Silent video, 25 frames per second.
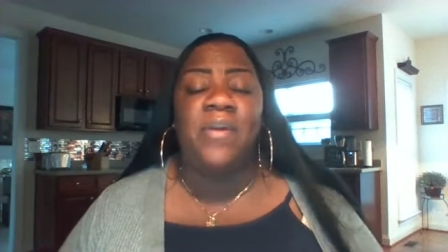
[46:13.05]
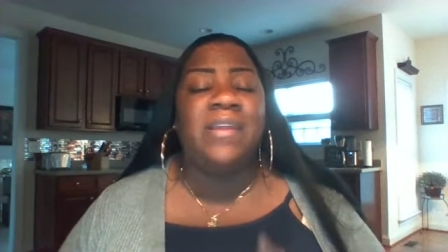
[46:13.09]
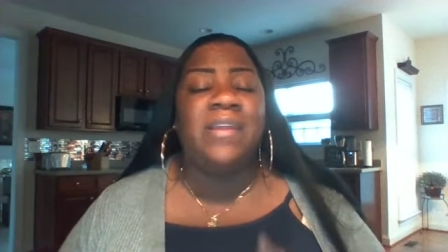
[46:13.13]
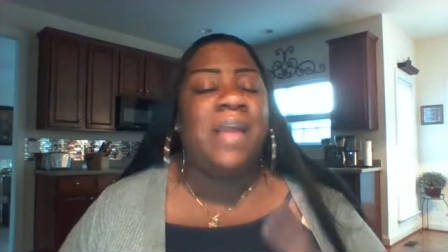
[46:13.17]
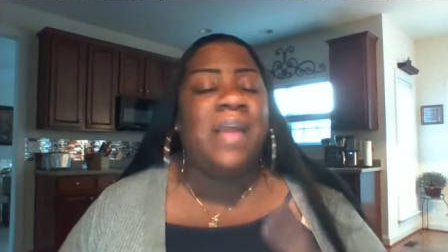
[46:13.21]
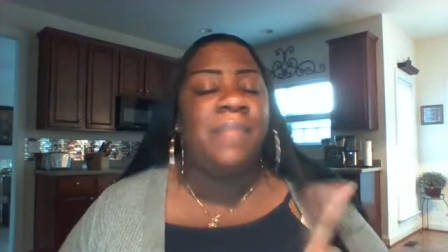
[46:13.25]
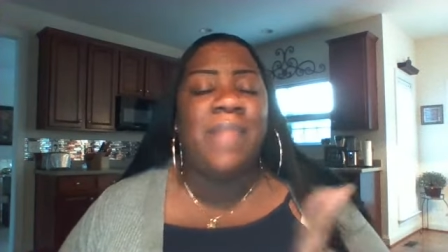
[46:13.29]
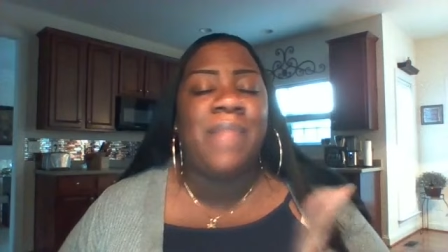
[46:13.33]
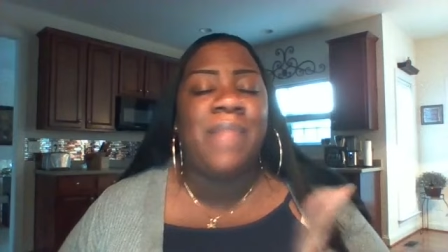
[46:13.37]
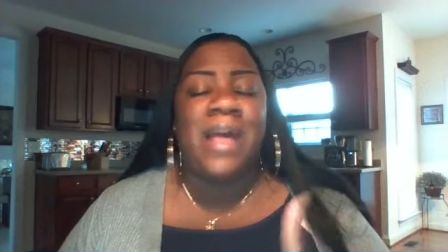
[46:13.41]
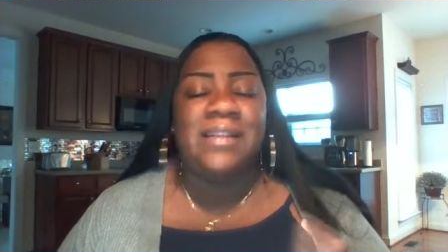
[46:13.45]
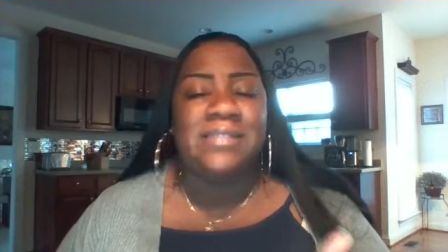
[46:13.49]
And
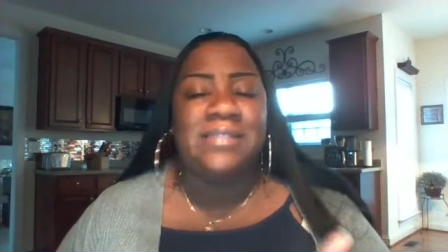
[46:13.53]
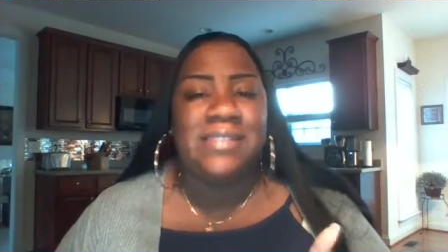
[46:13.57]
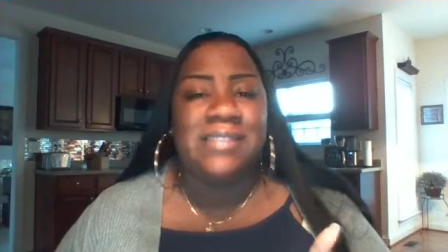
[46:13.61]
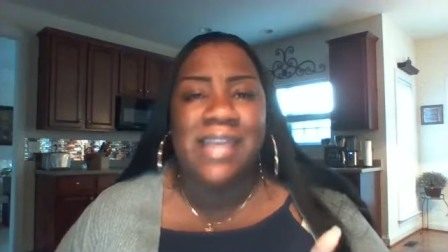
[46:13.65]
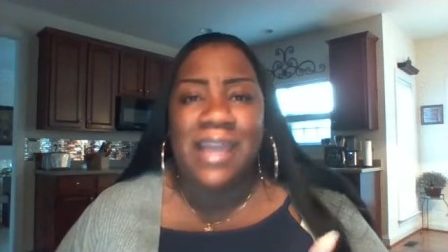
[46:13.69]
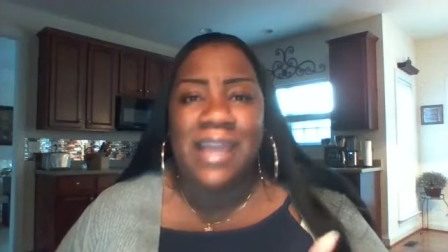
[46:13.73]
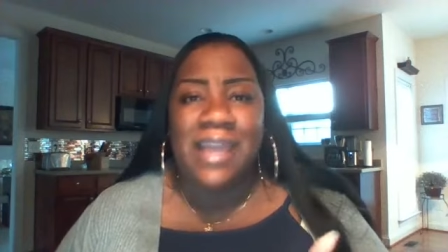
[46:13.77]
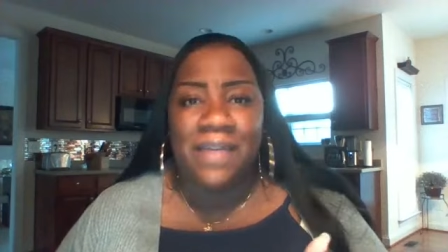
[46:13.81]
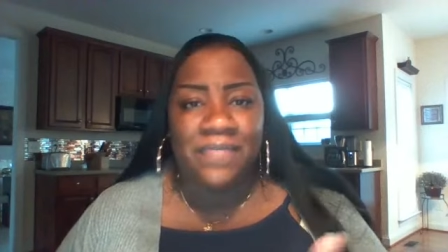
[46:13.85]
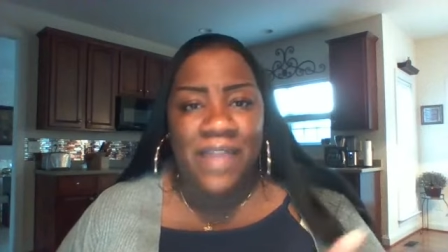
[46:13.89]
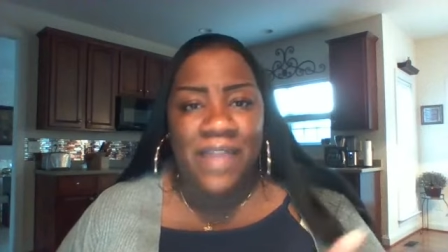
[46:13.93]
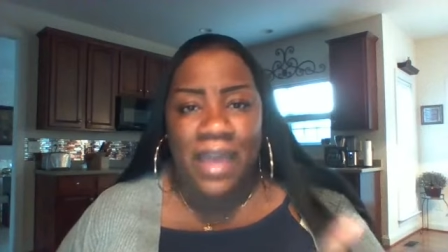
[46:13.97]
I'm not
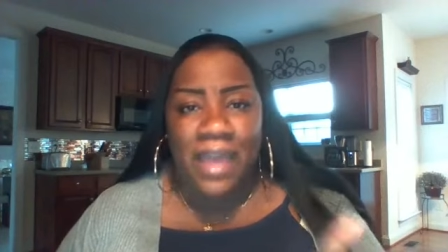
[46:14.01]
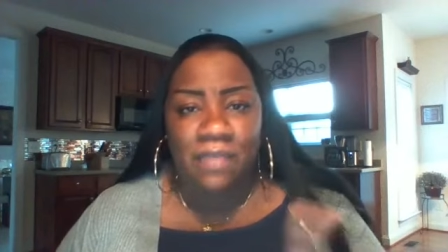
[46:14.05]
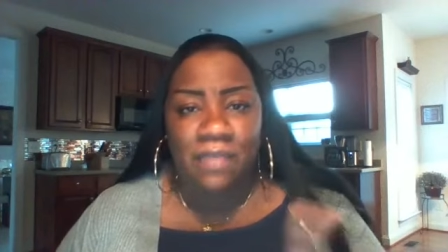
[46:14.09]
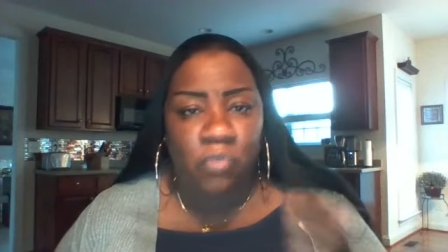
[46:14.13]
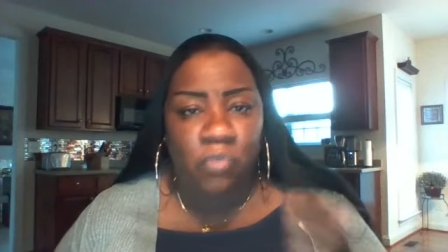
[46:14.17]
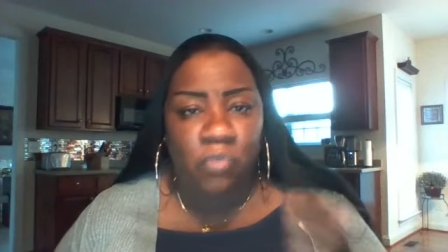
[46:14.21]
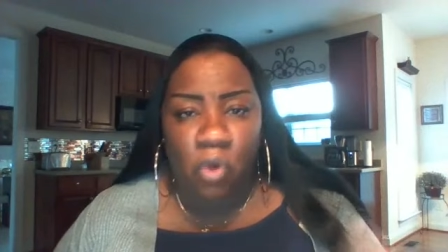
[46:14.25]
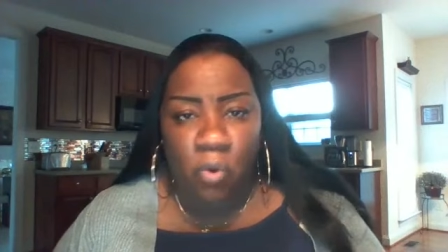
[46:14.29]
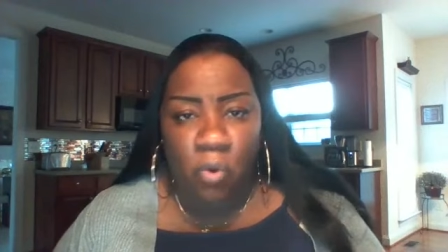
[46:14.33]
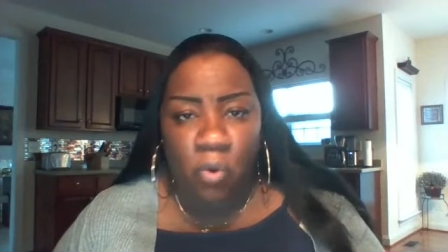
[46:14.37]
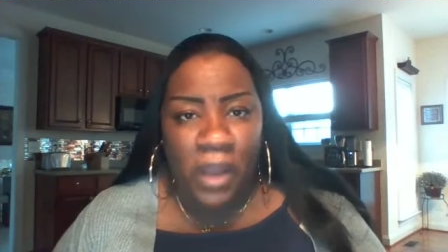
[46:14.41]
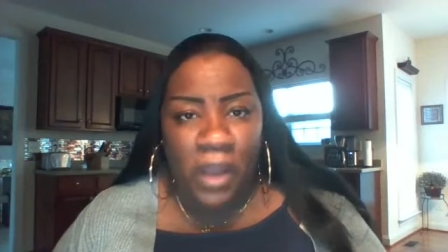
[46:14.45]
saying that
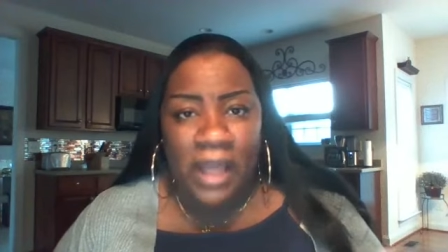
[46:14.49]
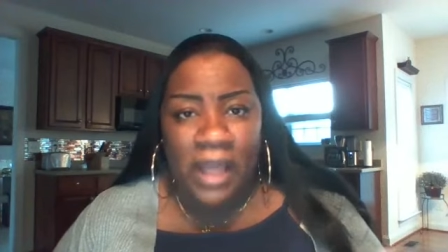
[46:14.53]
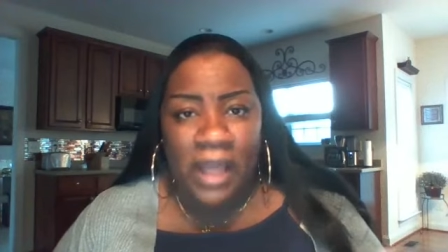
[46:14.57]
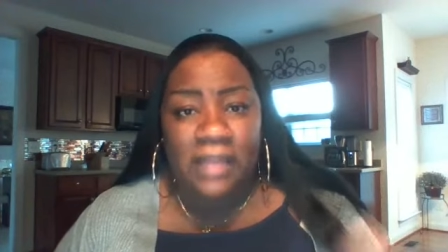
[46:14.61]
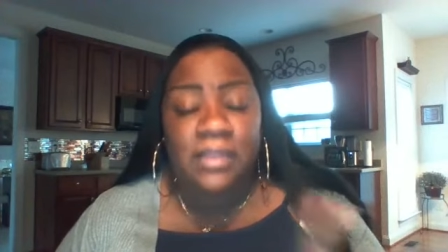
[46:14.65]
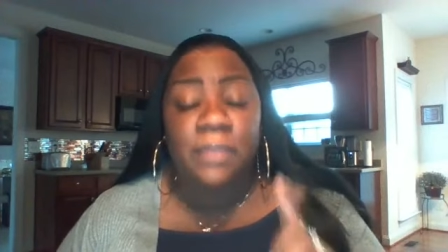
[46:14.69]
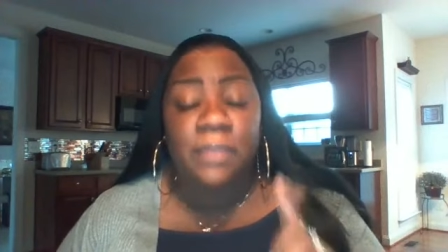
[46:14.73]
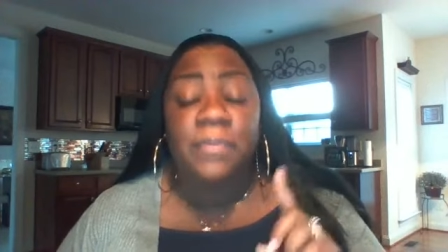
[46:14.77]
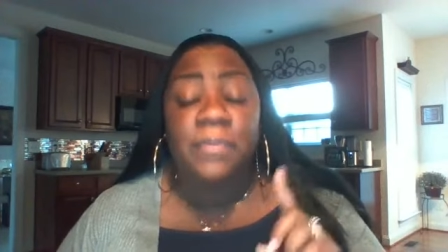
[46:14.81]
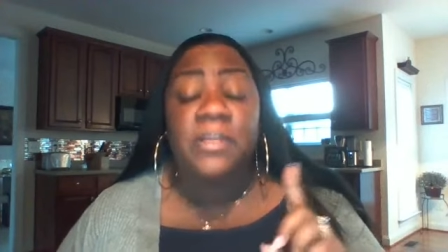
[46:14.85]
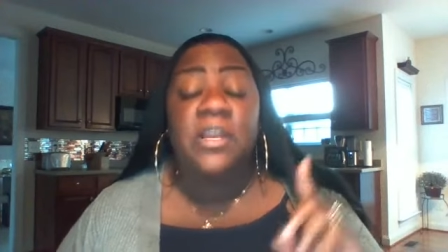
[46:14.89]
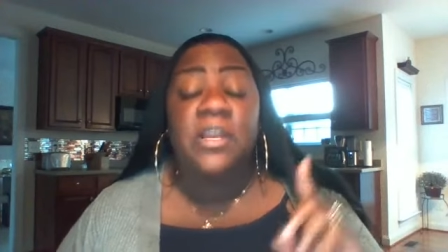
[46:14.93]

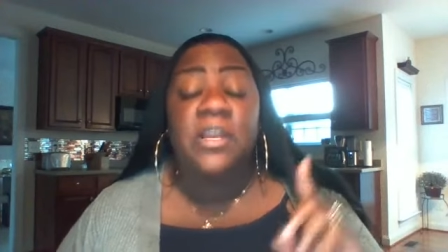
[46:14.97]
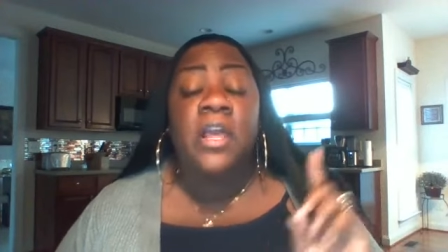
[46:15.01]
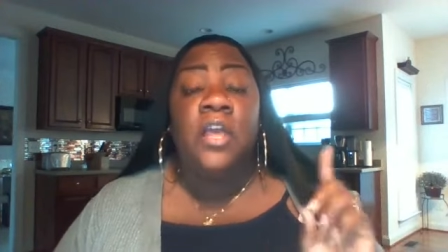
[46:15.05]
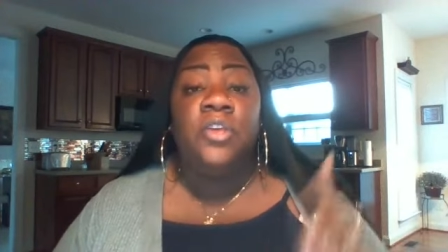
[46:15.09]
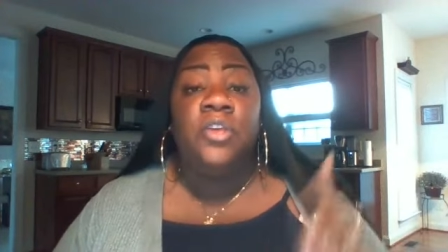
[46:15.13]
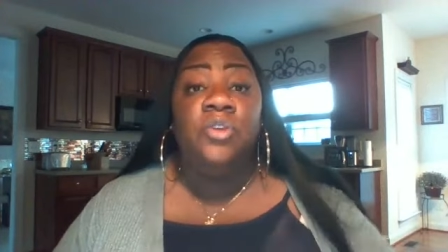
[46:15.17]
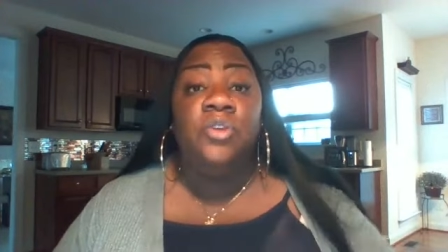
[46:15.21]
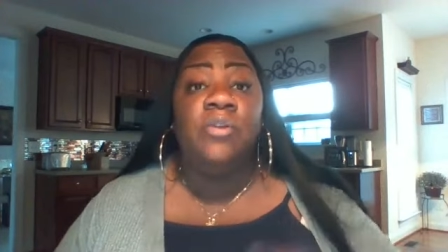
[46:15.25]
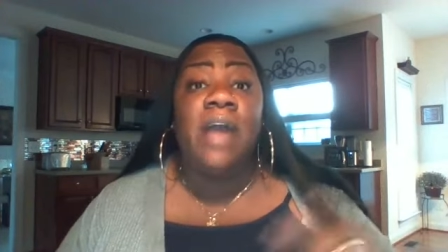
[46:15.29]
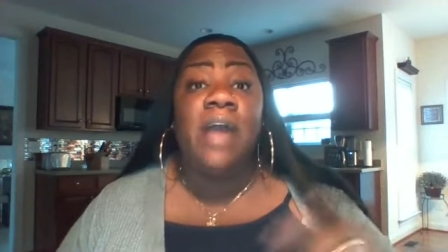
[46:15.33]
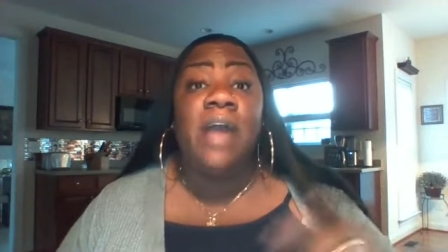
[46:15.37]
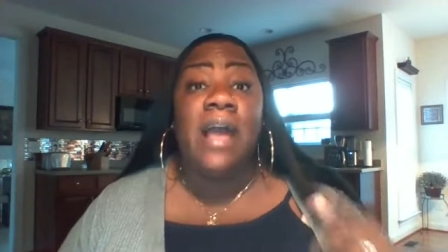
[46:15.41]
correctly, but
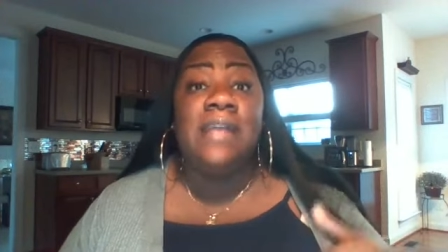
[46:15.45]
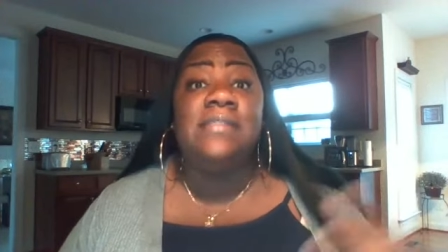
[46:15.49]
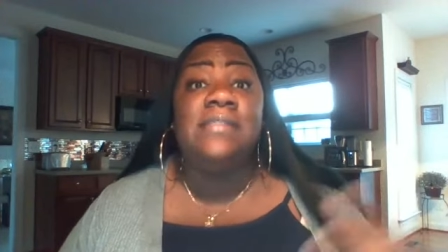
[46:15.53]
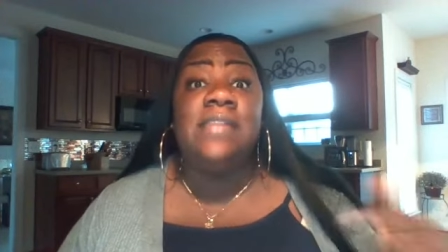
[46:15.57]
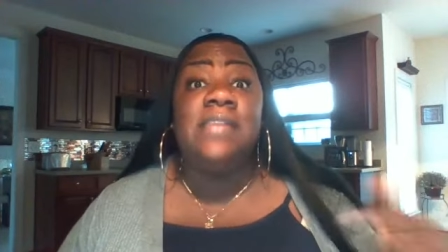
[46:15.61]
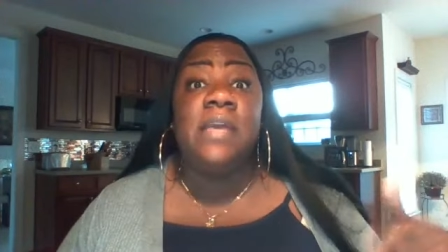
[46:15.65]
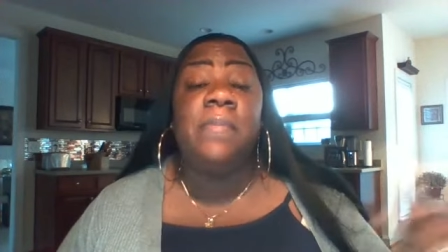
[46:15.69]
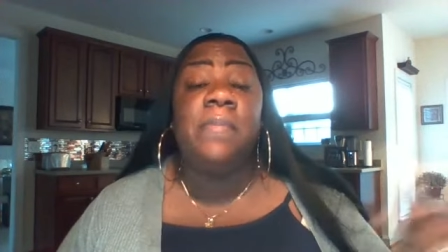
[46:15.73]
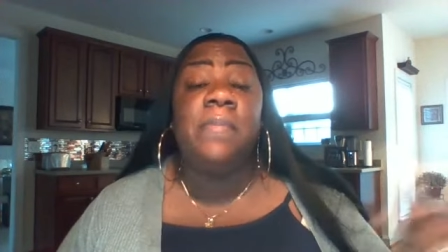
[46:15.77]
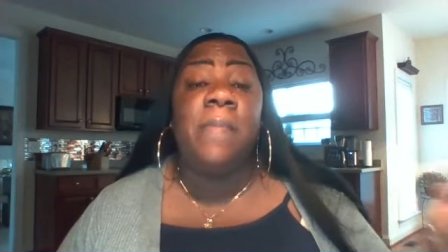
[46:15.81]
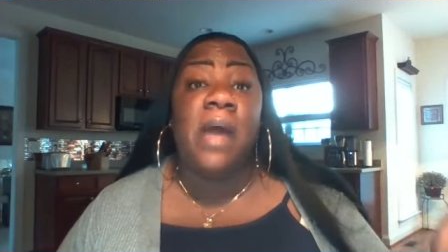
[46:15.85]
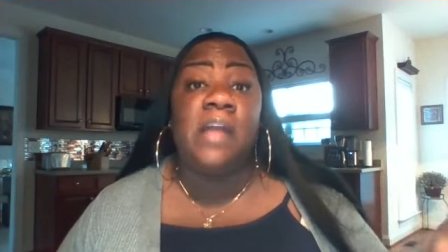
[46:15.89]
you guys
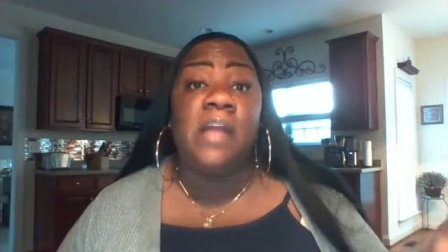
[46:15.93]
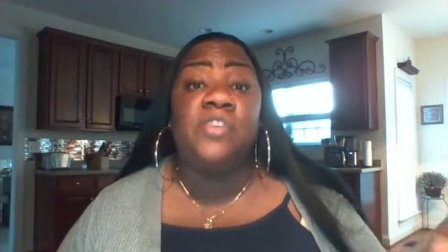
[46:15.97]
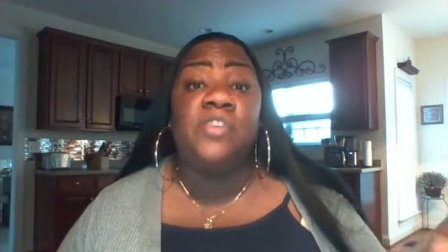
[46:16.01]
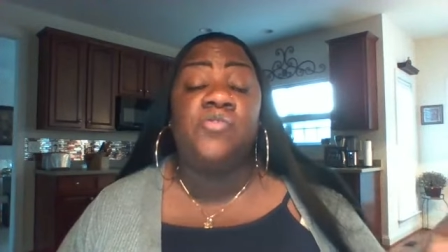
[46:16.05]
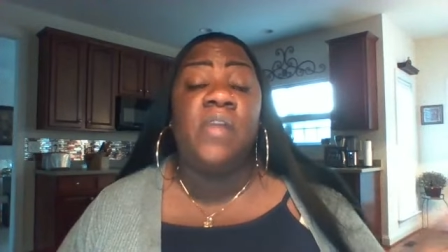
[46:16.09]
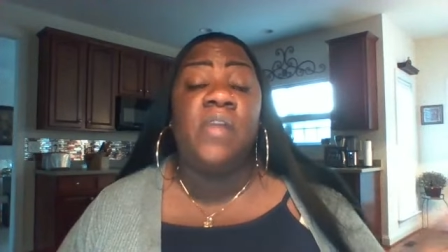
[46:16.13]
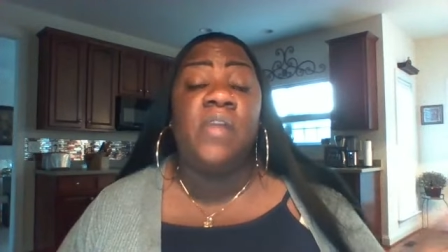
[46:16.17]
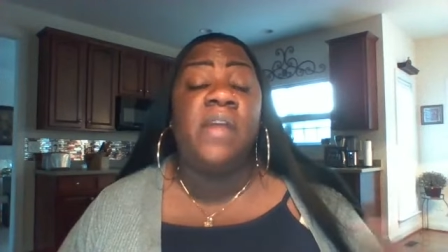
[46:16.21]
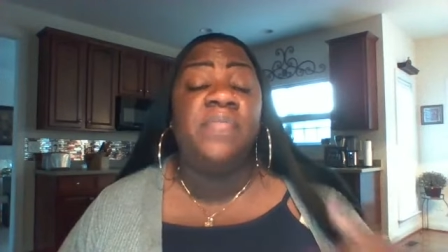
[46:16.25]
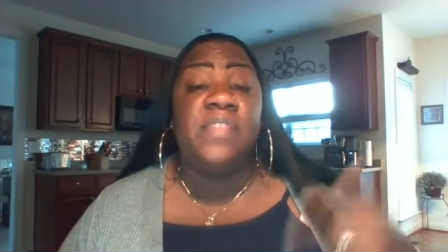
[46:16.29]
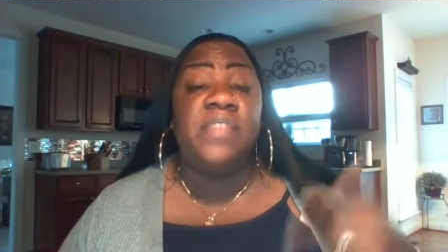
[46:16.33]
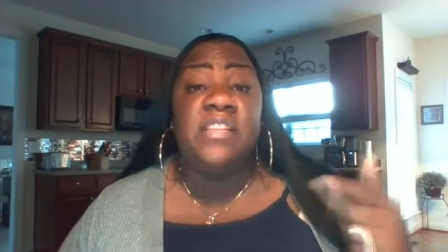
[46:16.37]
get my
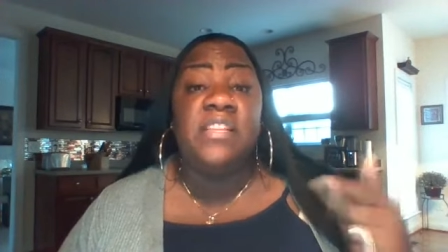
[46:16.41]
drift.